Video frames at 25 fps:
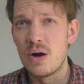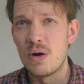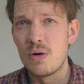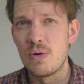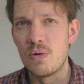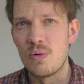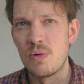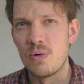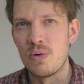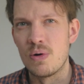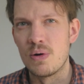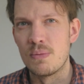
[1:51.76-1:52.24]

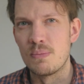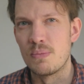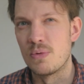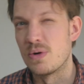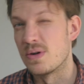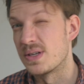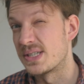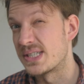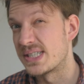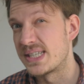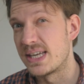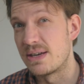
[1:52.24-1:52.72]
or
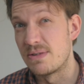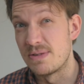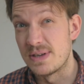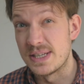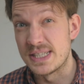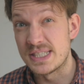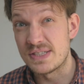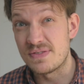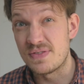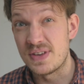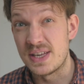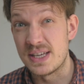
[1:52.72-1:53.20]
more
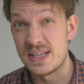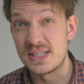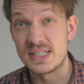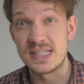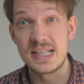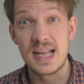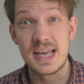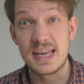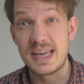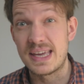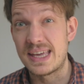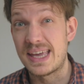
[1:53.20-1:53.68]
serious things
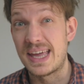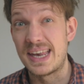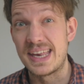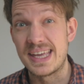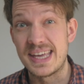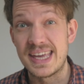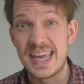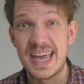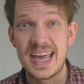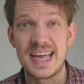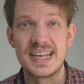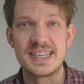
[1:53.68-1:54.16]
like
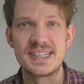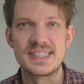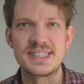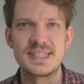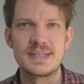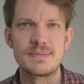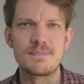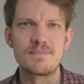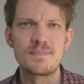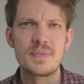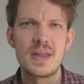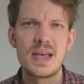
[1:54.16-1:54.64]
getting
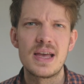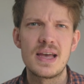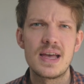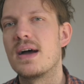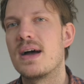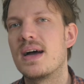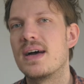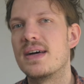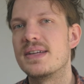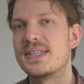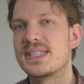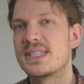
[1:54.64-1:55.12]
cancer,
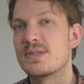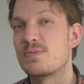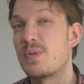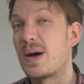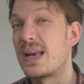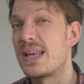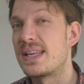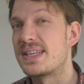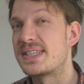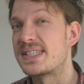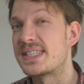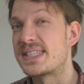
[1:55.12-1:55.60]
as
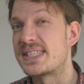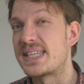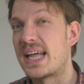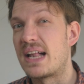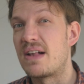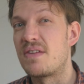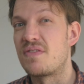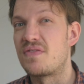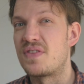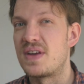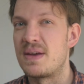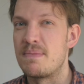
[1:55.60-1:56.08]
well as
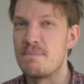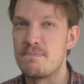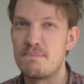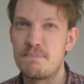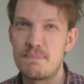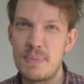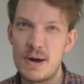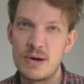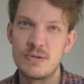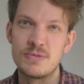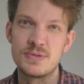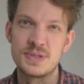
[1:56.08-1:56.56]

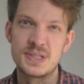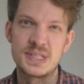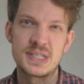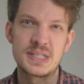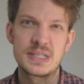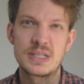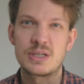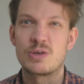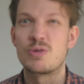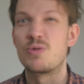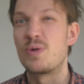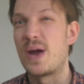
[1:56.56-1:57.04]

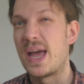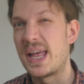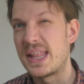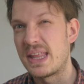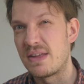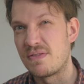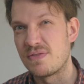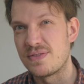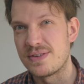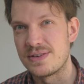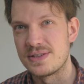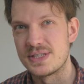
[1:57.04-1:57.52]
self-imposed
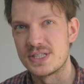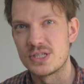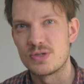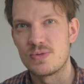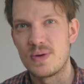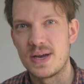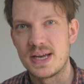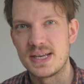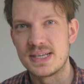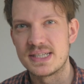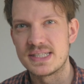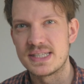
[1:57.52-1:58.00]
creative
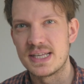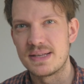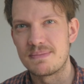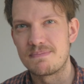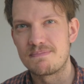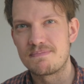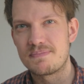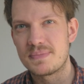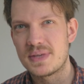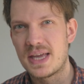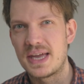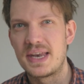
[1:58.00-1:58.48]
constraints that
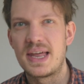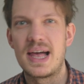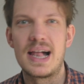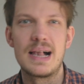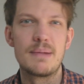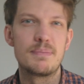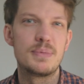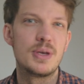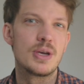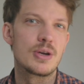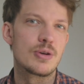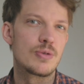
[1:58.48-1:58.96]
can
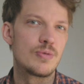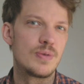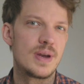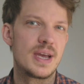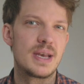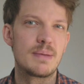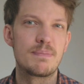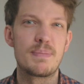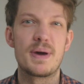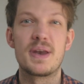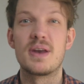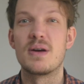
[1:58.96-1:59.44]
help you
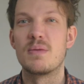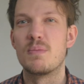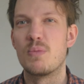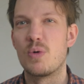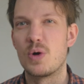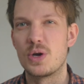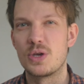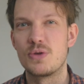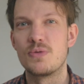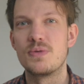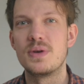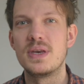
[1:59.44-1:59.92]
create better,
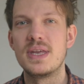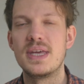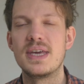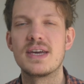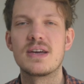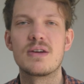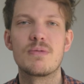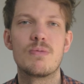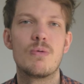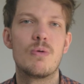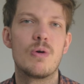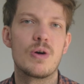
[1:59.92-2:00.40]
more
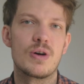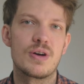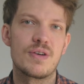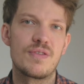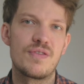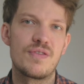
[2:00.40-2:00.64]
unique work